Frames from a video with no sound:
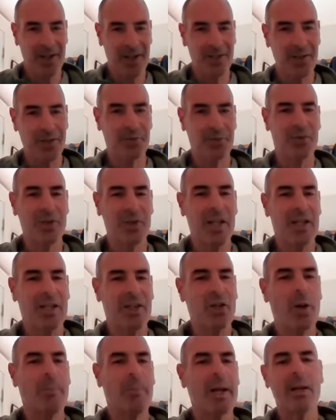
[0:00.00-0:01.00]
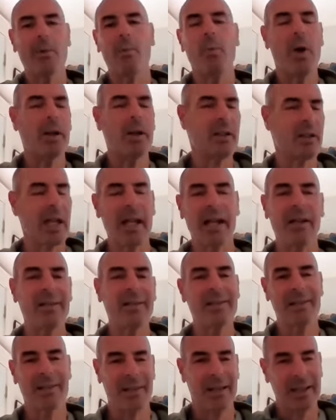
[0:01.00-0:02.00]
So no matter what
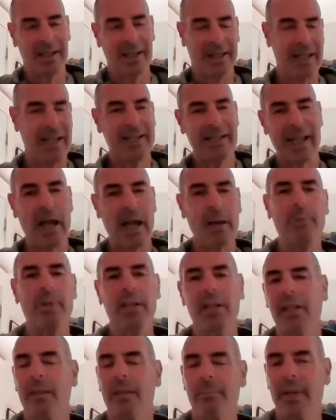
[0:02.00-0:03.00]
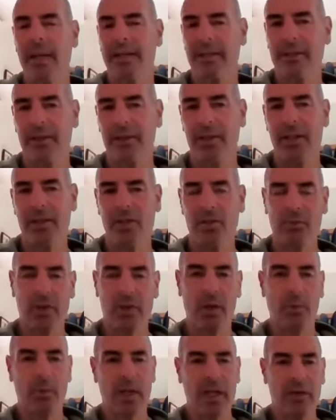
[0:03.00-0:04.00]
else is happening in the medical
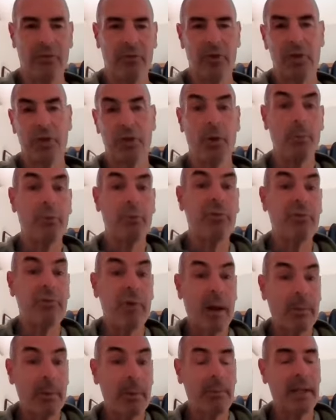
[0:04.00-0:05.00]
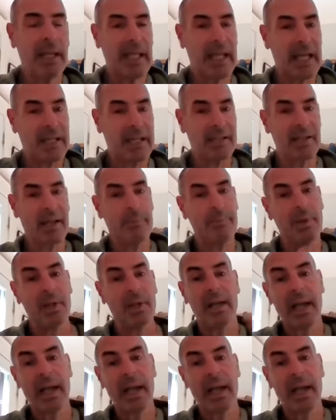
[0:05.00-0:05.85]
history or whatever, you'll probably end up